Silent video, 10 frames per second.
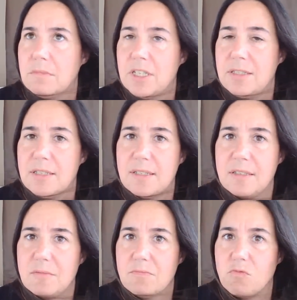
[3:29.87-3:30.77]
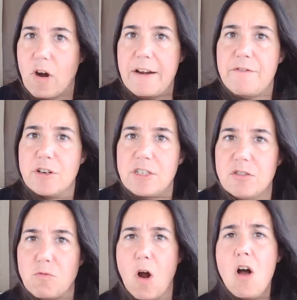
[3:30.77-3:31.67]
This is right
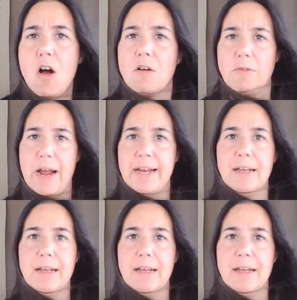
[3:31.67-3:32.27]
versus wrong, right?